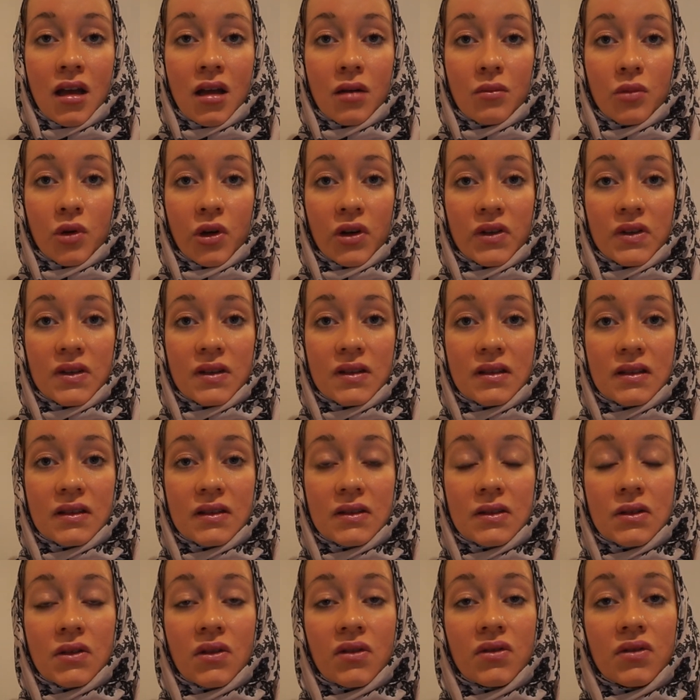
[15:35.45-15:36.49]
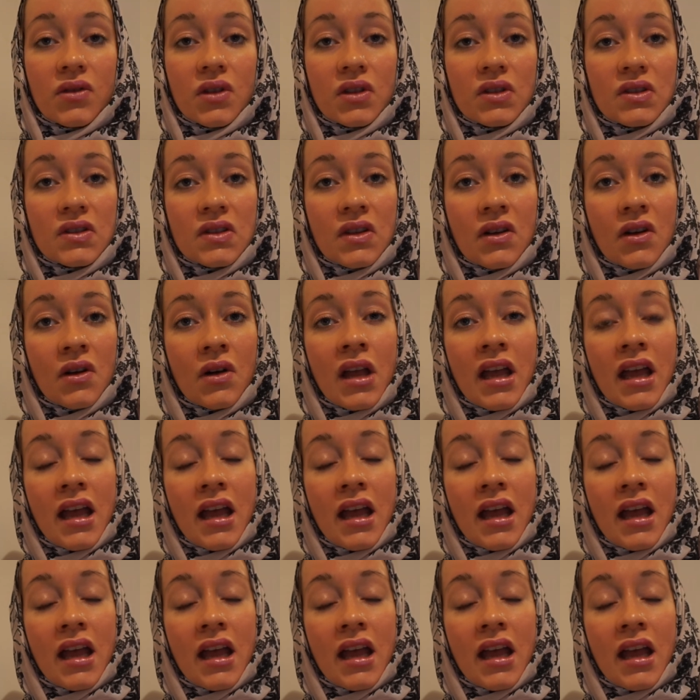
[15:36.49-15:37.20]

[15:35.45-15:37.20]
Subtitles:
process and so forth. So